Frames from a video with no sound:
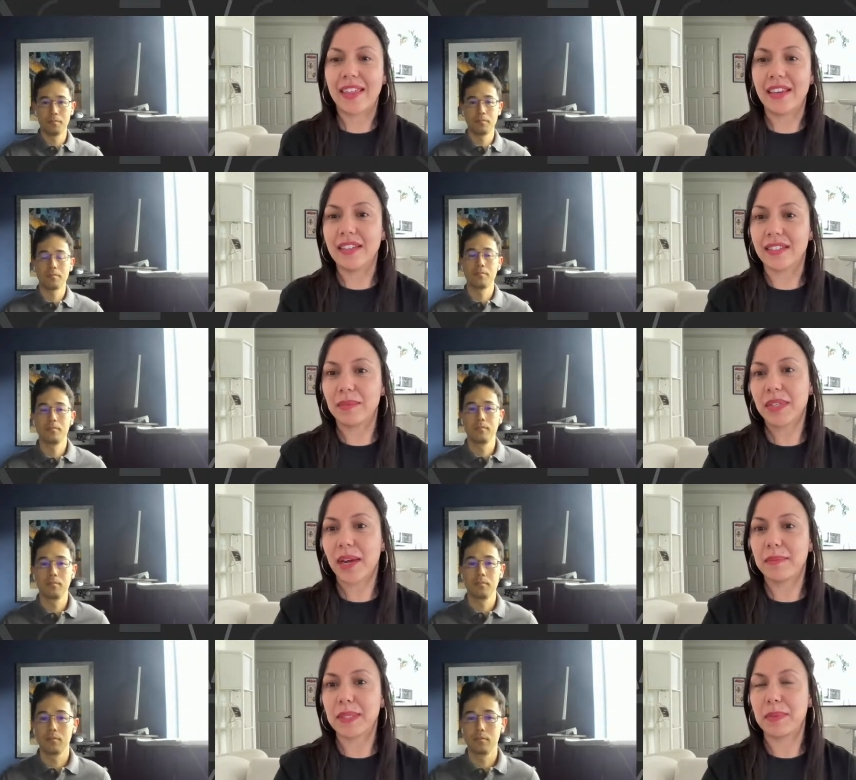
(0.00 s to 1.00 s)
Speaker 1: I think
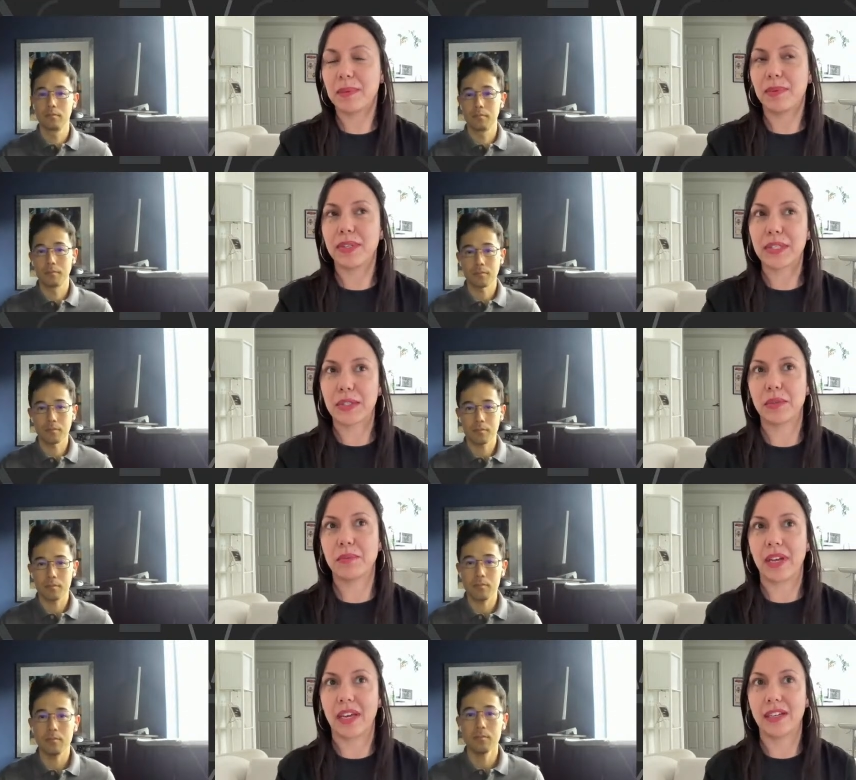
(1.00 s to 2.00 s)
sometimes people assume,
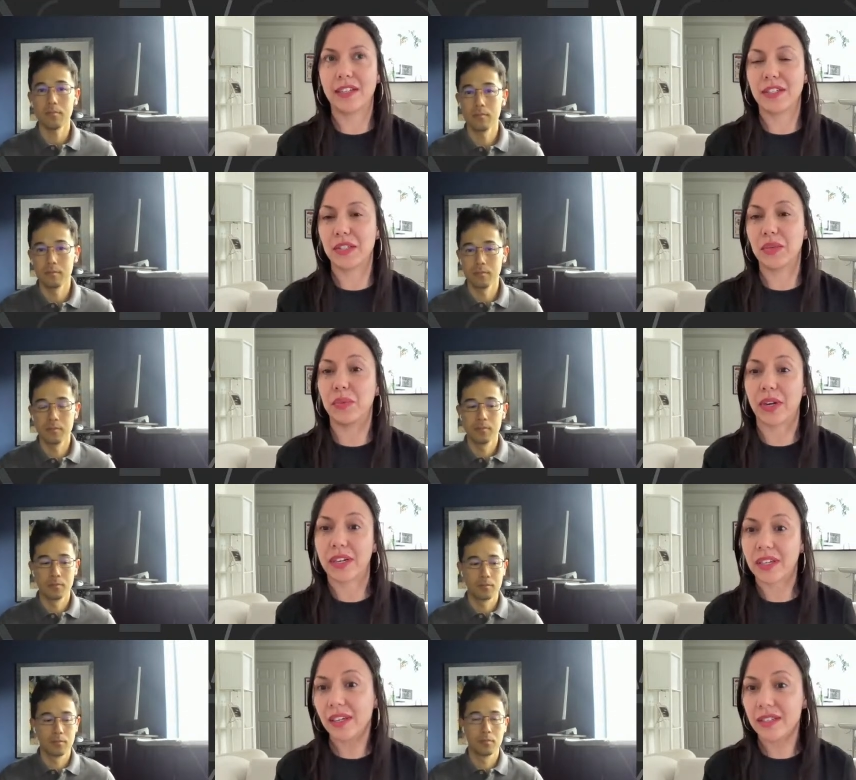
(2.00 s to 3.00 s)
like, because you
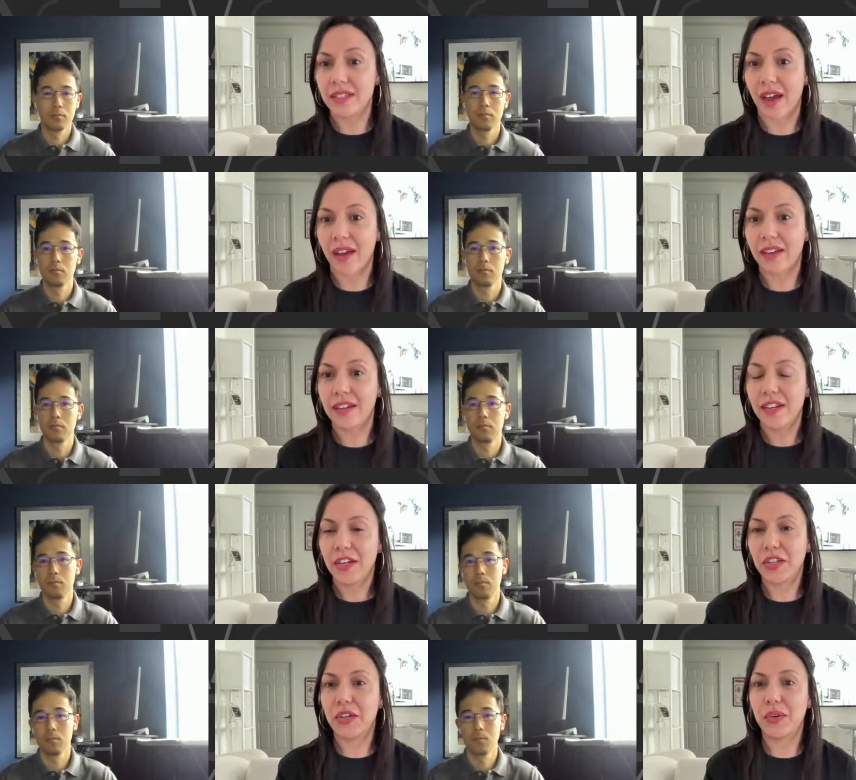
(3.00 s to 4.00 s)
work in tech,
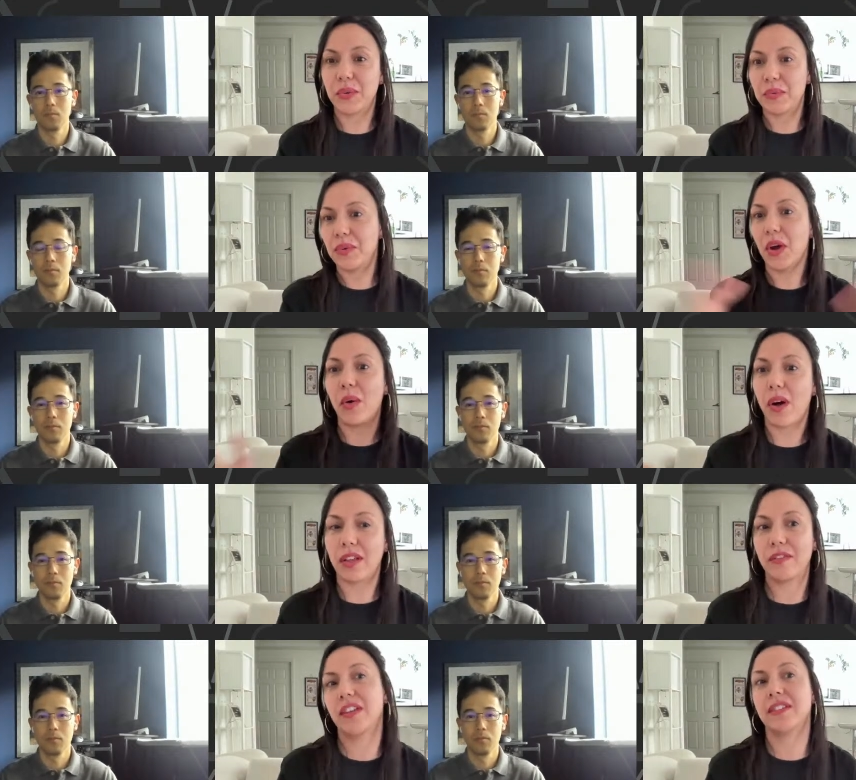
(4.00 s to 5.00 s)
you know all
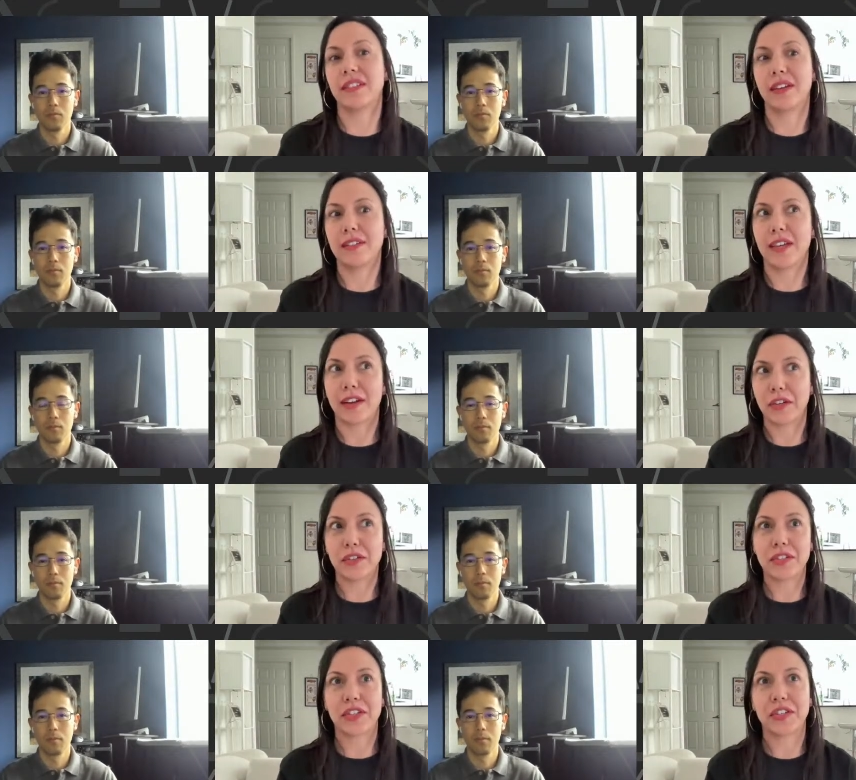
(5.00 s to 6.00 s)
of these like
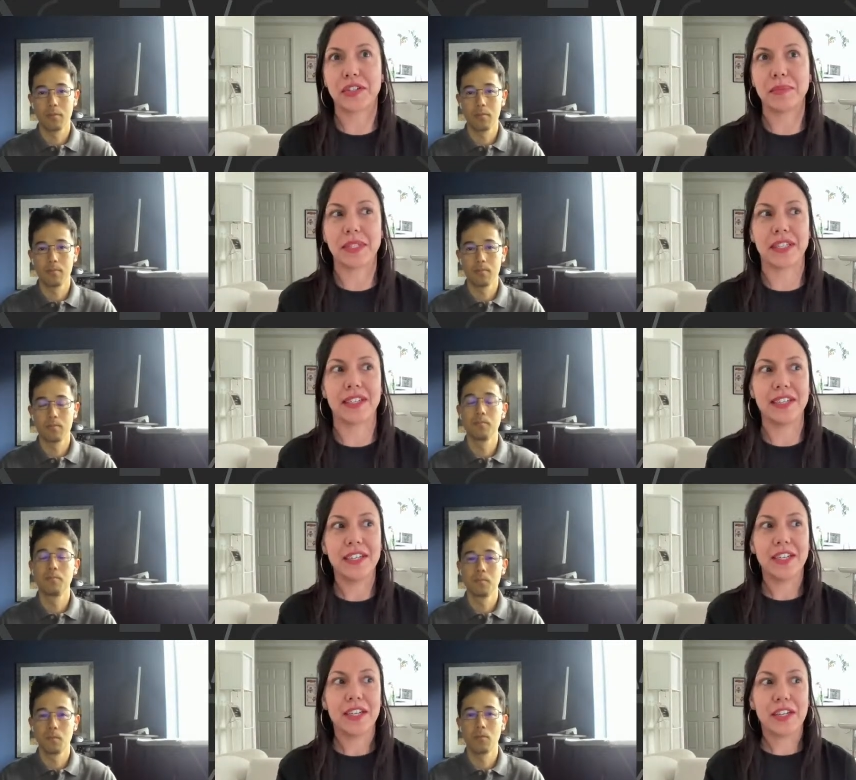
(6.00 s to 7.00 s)
technical terms and
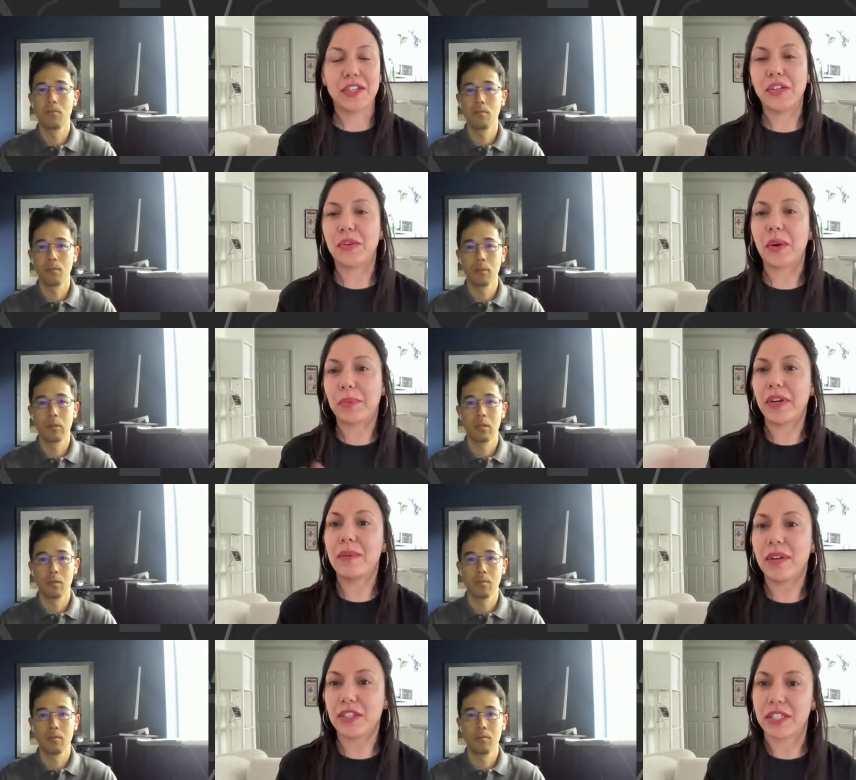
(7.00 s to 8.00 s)
you are pretty
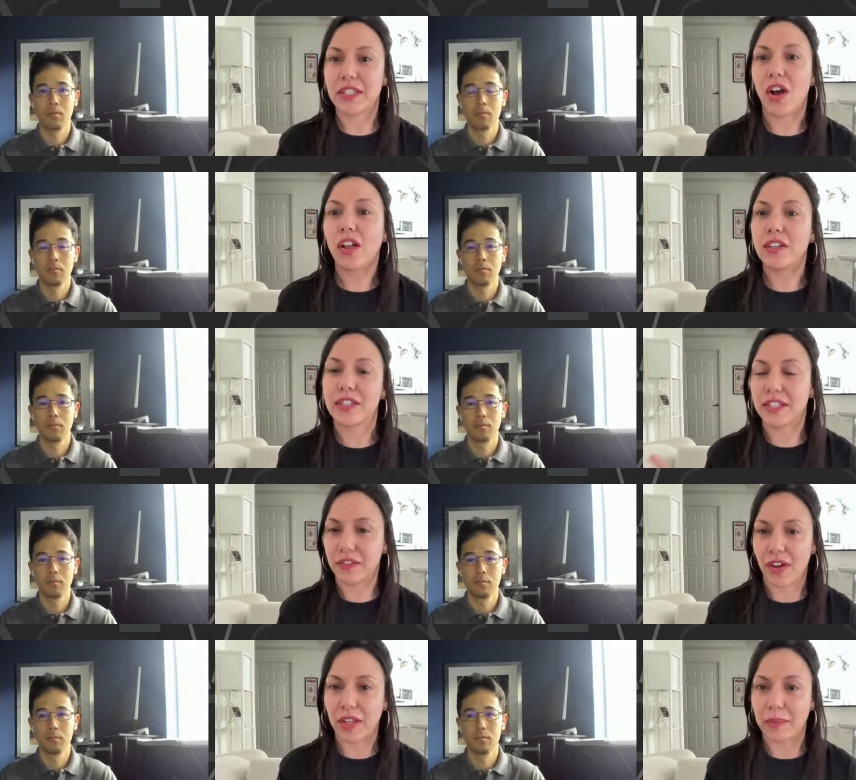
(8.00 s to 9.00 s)
much as knowledgeable as
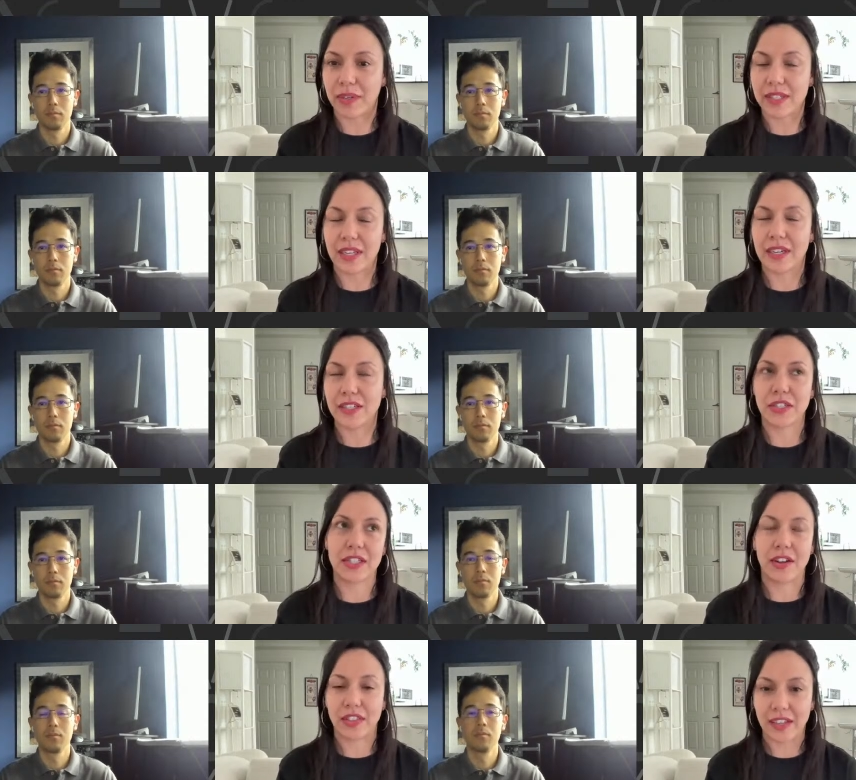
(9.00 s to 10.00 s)
developers, and it's just
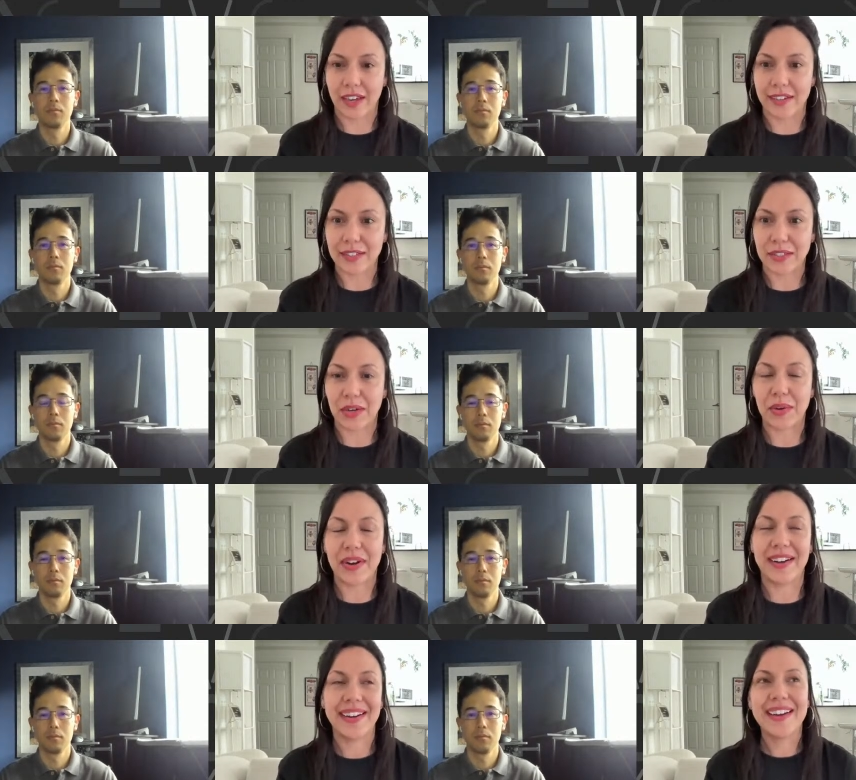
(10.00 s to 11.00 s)
not the case. So
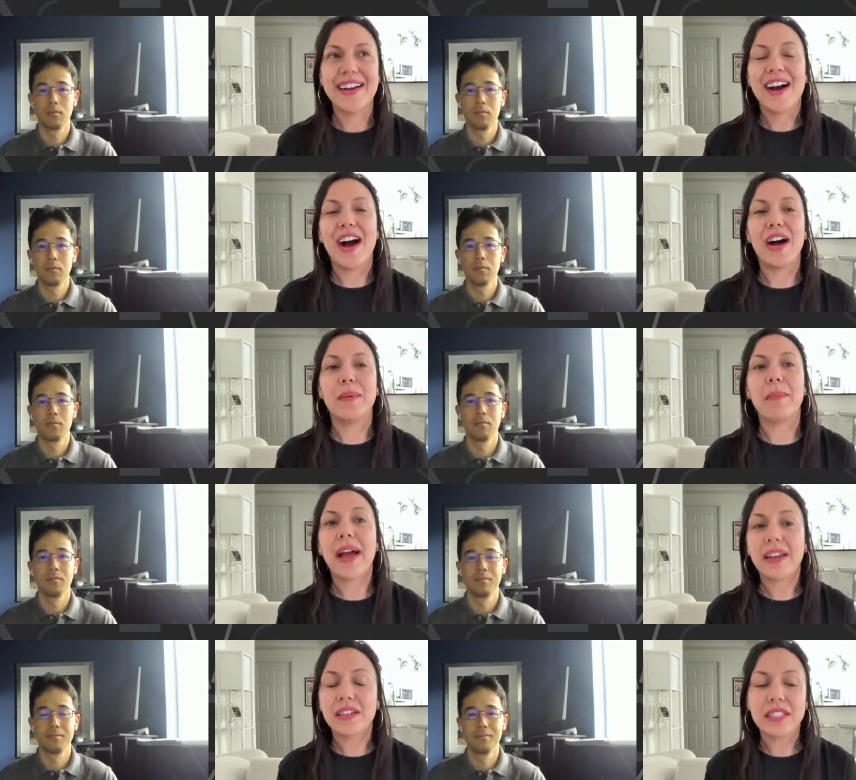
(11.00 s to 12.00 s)

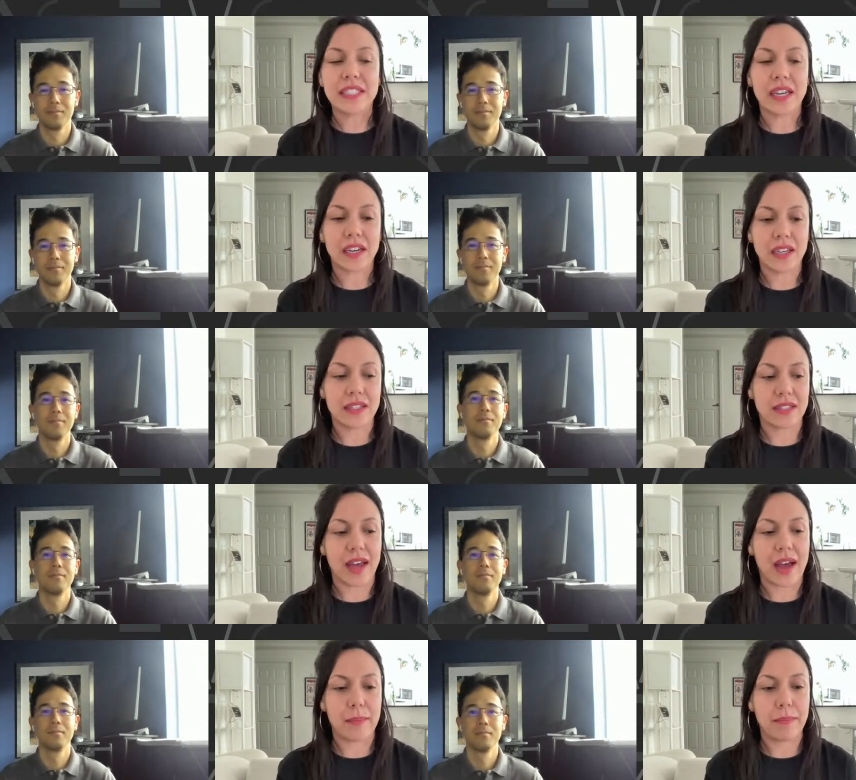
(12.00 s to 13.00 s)
my understanding is
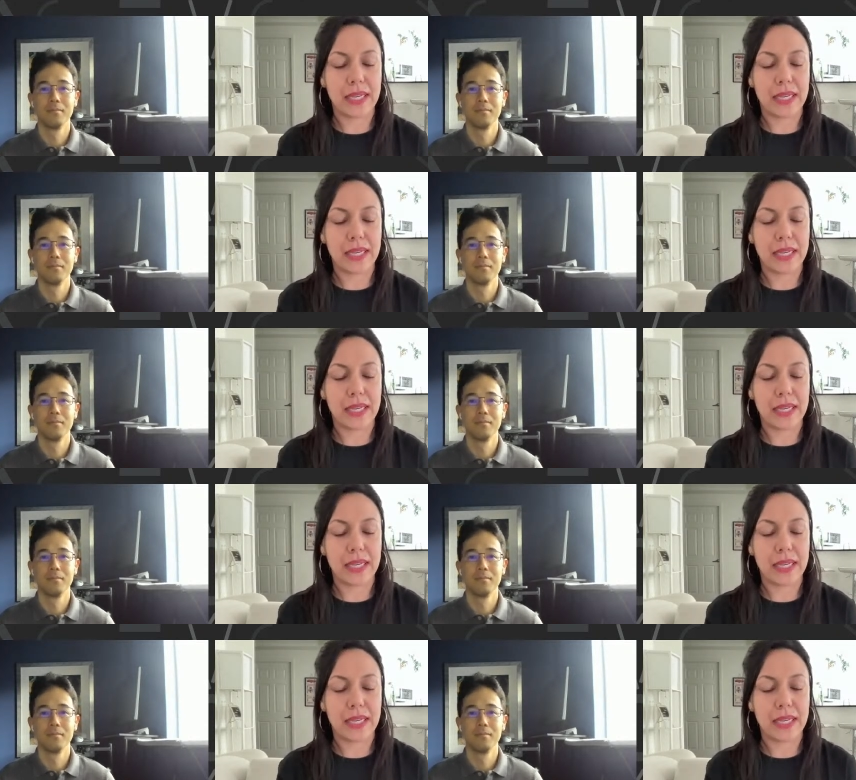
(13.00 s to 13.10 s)
that